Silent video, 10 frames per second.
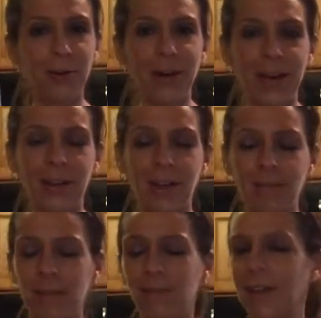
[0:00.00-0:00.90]
go buy a
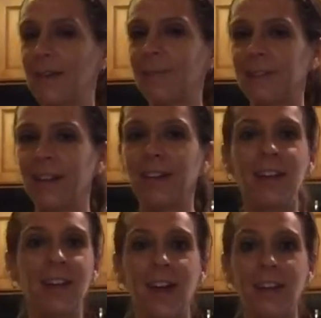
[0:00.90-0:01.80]
copy off of Amazon.
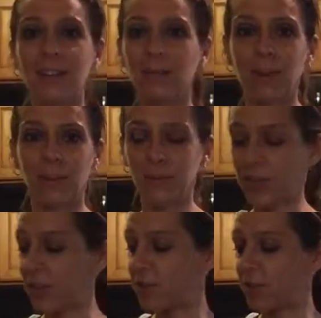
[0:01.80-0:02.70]
I swear it'll
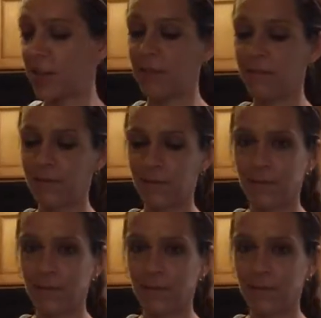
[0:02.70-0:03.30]
change your life.